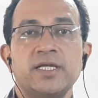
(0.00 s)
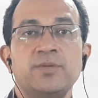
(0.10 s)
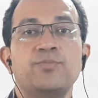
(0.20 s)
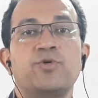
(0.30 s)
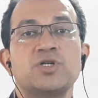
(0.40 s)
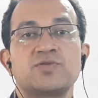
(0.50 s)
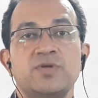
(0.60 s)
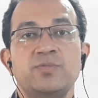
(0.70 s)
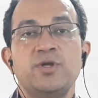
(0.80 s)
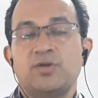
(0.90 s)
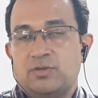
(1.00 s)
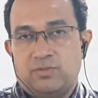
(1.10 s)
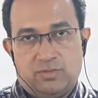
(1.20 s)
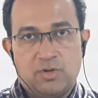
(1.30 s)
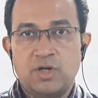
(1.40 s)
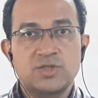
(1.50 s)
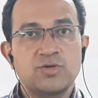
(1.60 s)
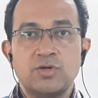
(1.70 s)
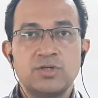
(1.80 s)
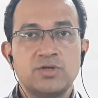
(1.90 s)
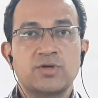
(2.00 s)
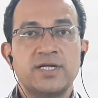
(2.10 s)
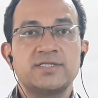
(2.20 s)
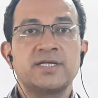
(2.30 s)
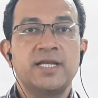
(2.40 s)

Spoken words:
imports will be also, you can say,